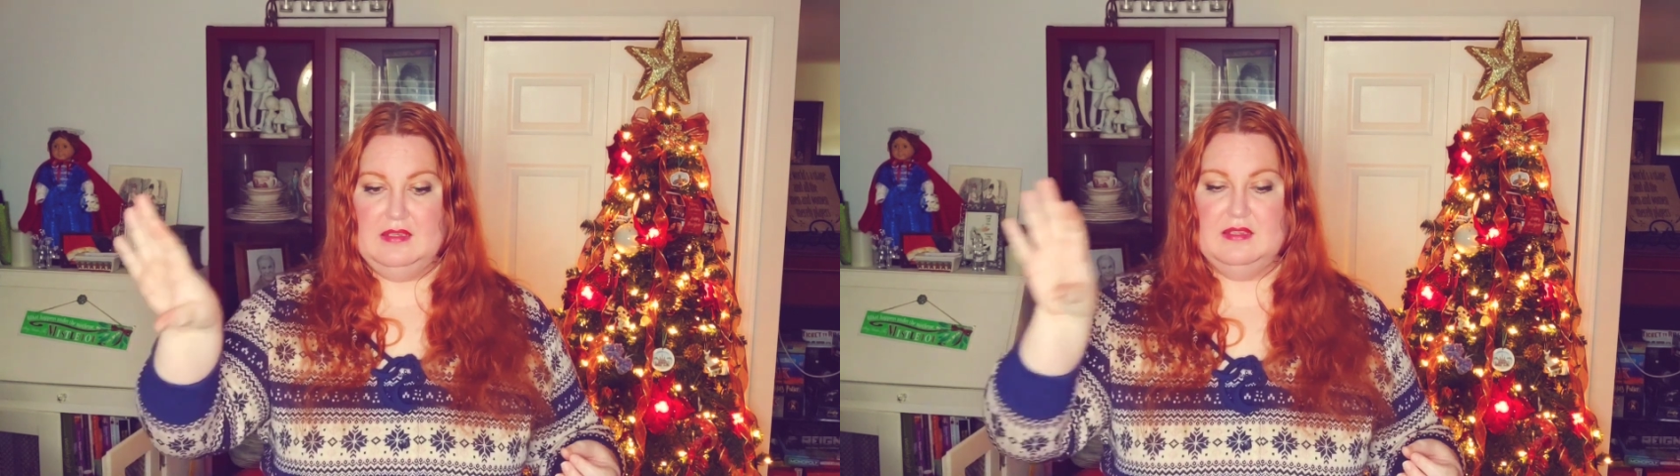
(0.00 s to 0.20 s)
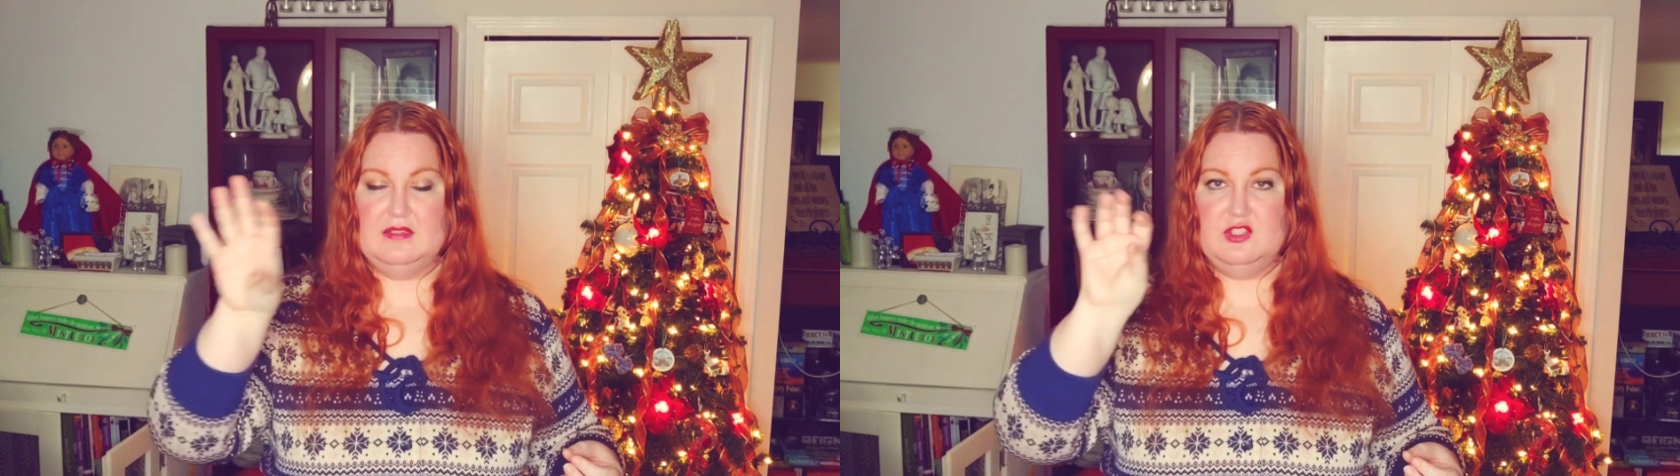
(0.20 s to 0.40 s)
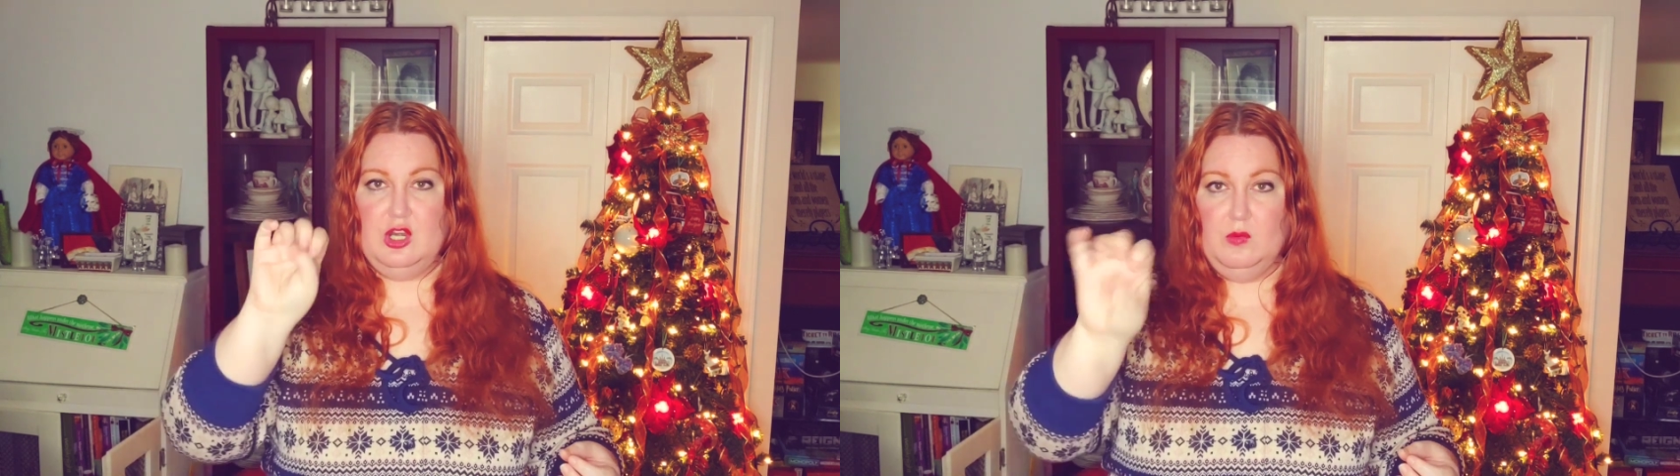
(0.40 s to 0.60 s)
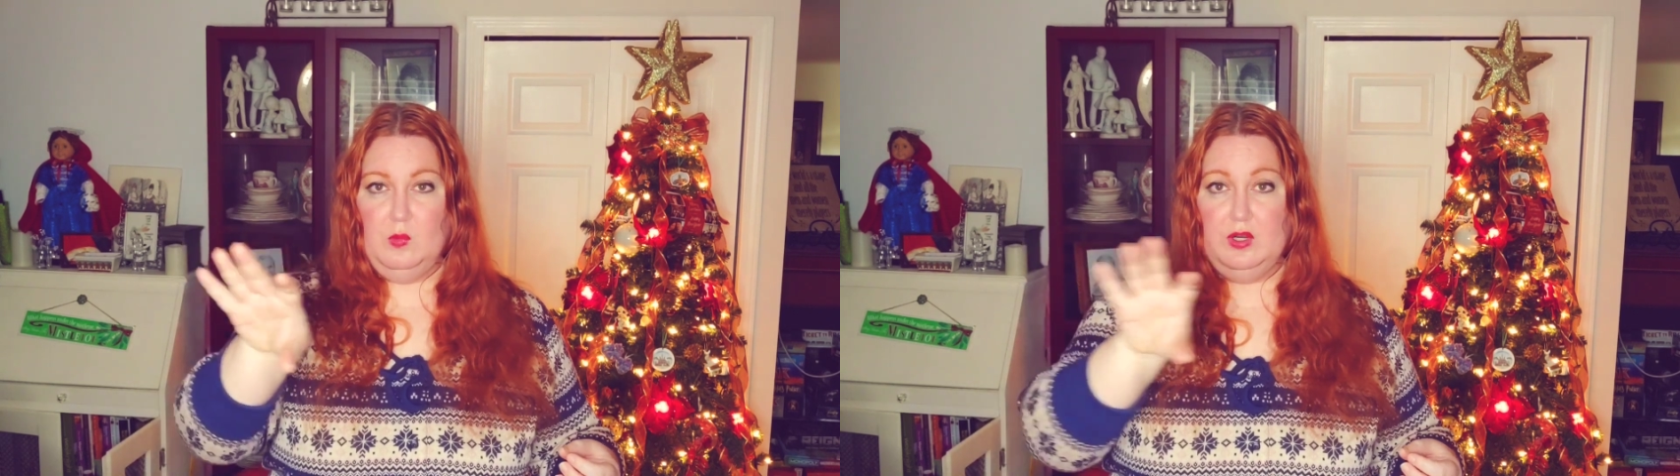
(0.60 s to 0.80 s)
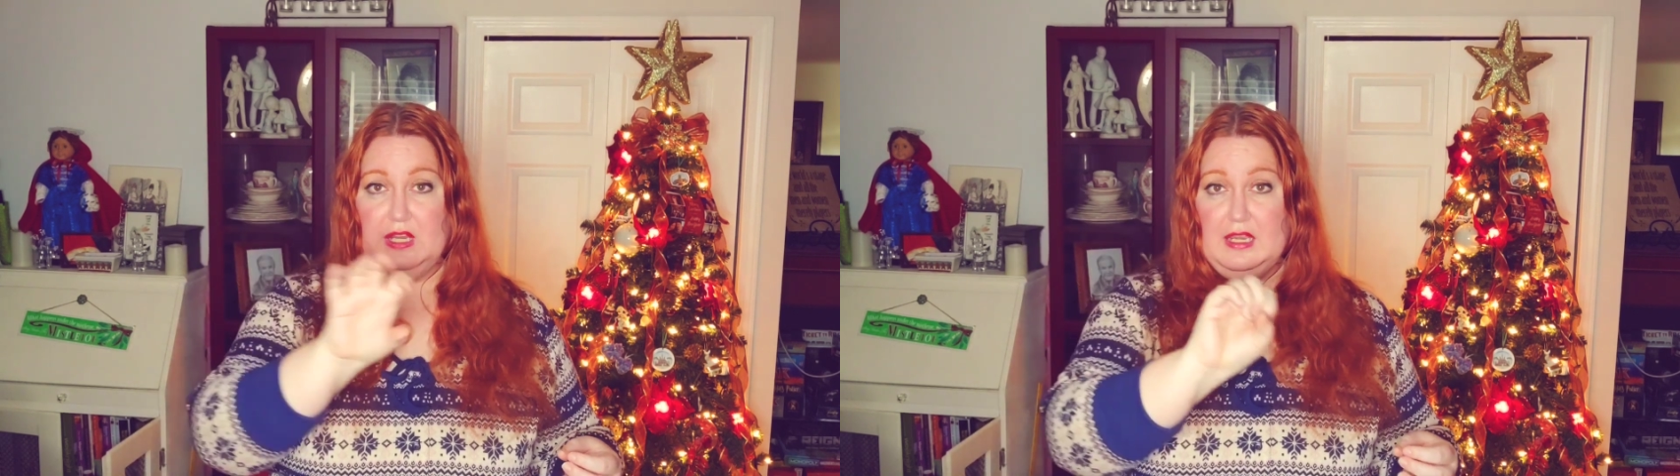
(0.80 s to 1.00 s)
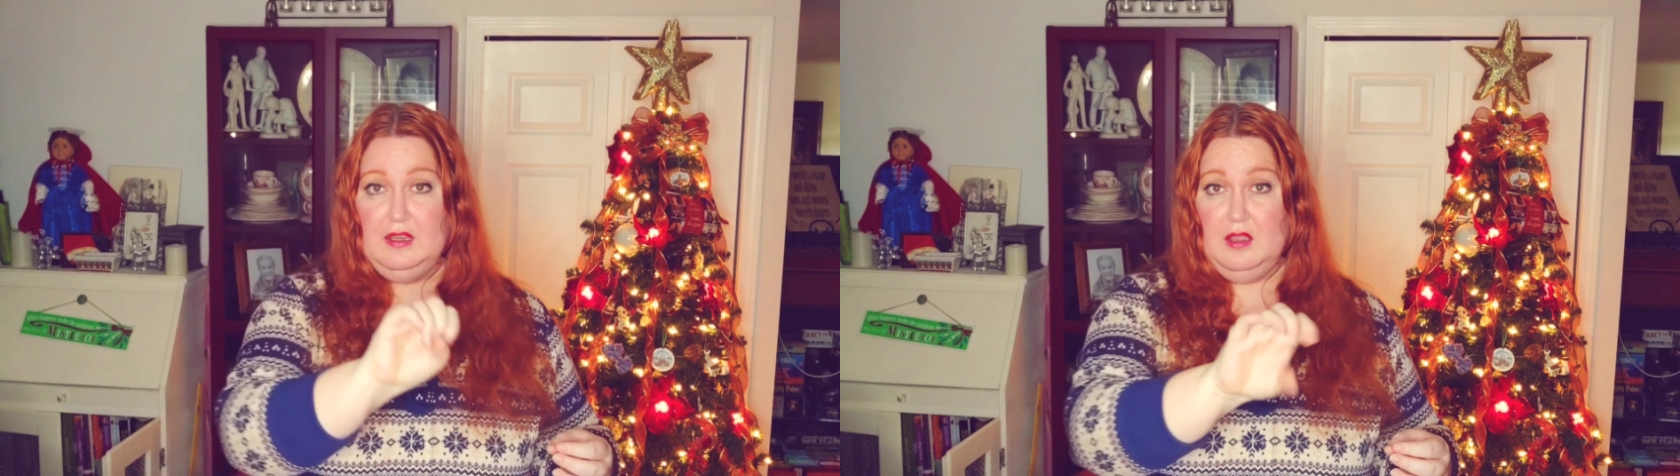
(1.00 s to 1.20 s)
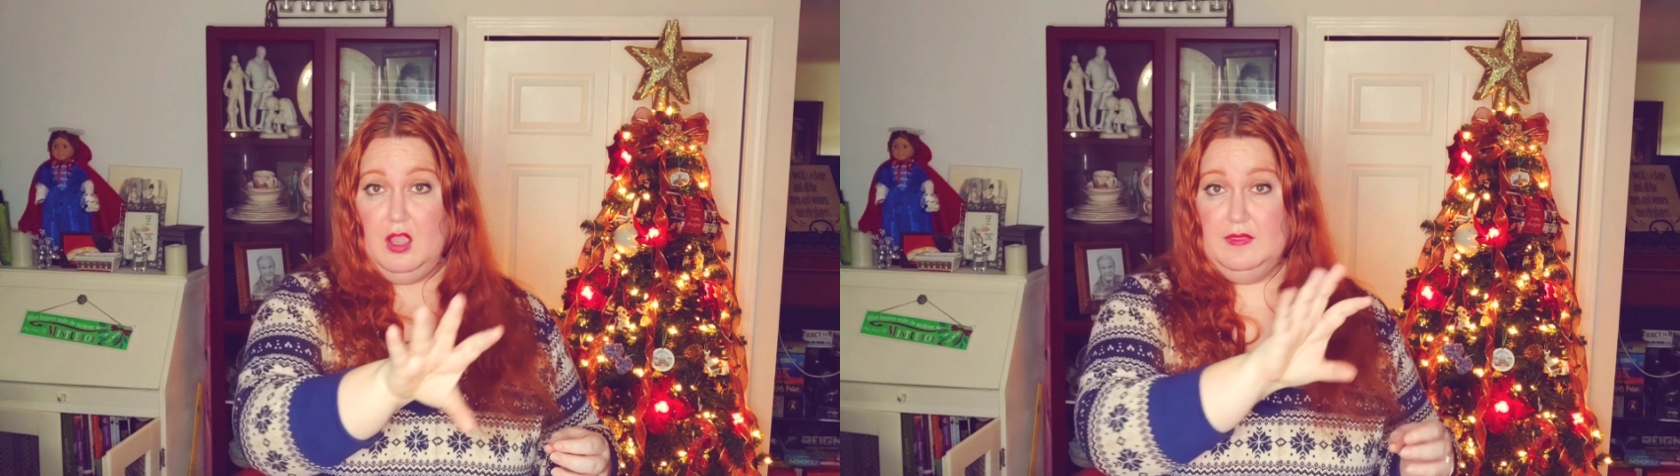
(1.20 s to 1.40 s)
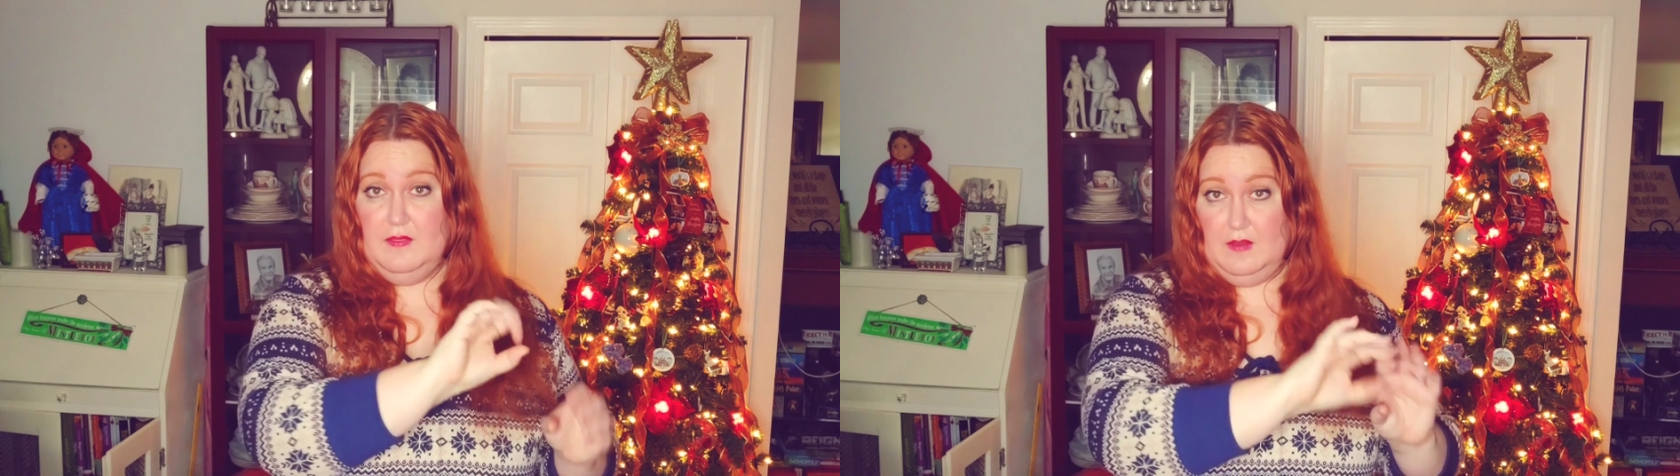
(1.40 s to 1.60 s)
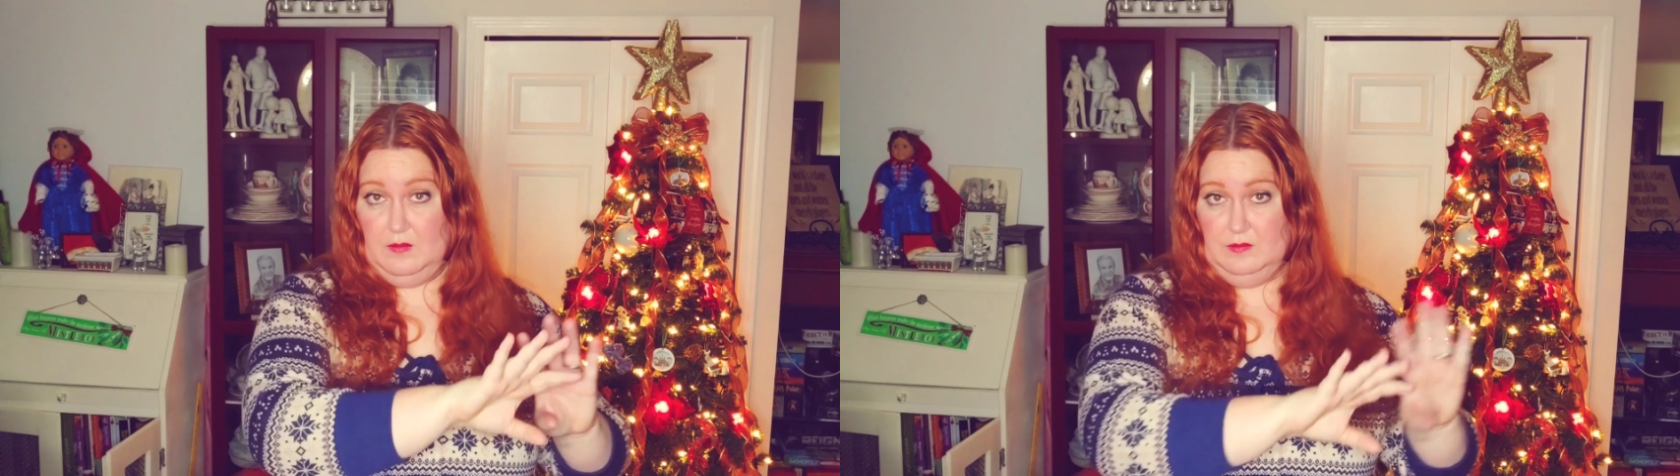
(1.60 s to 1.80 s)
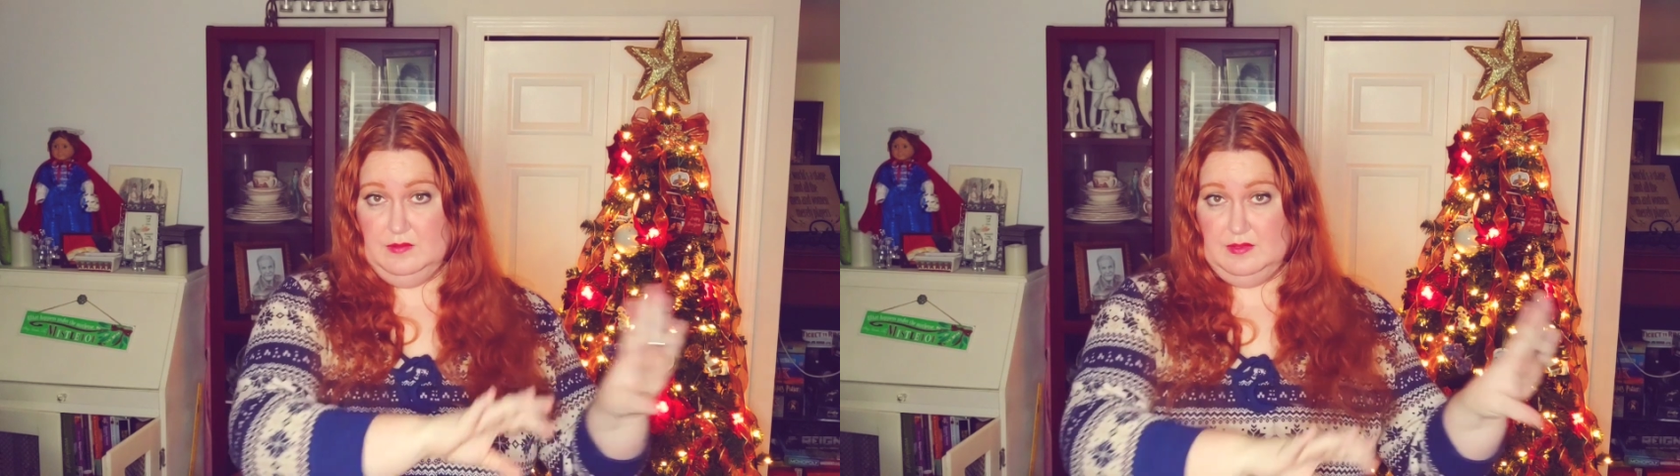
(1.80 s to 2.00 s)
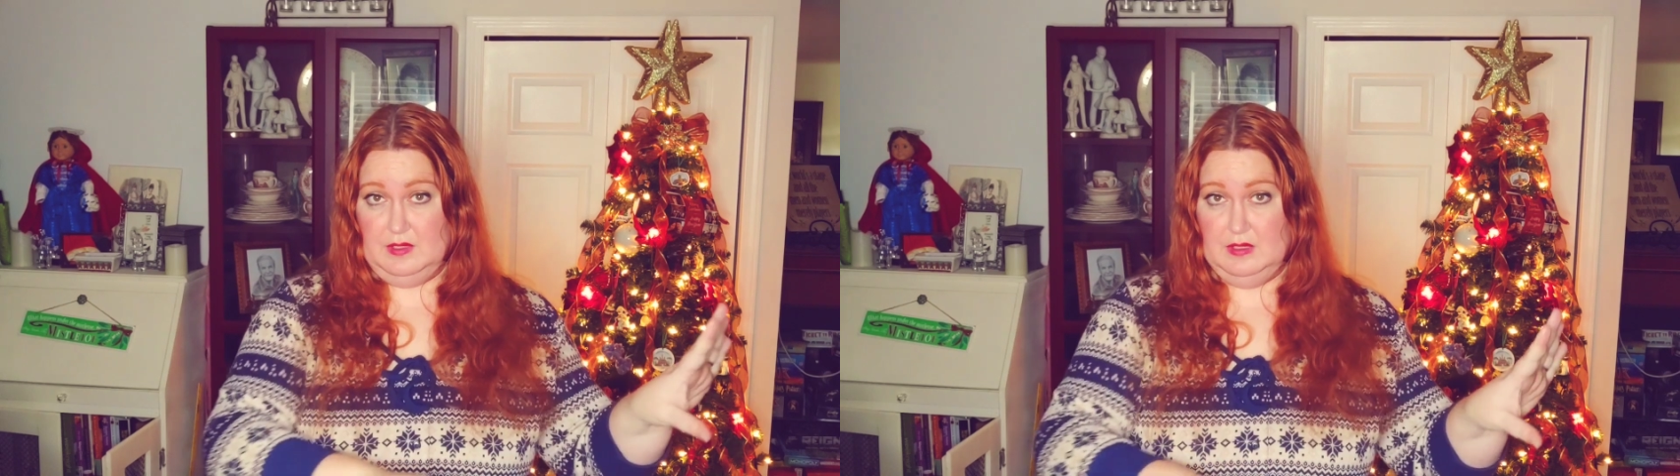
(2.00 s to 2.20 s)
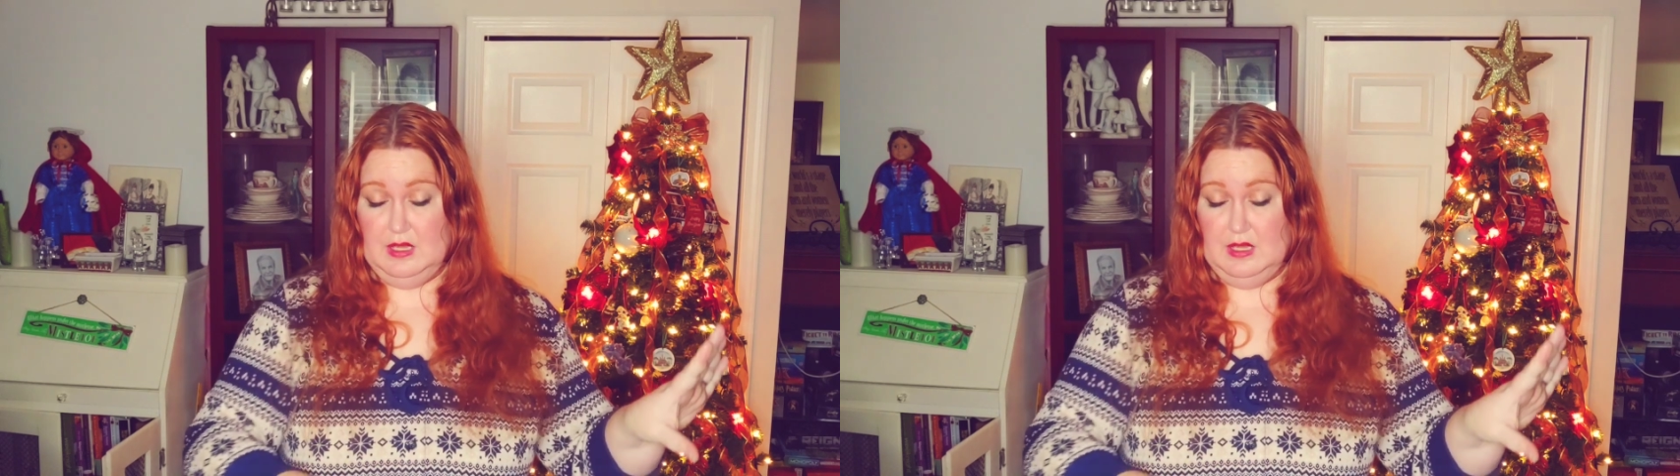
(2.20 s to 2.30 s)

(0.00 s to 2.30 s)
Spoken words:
start working on those.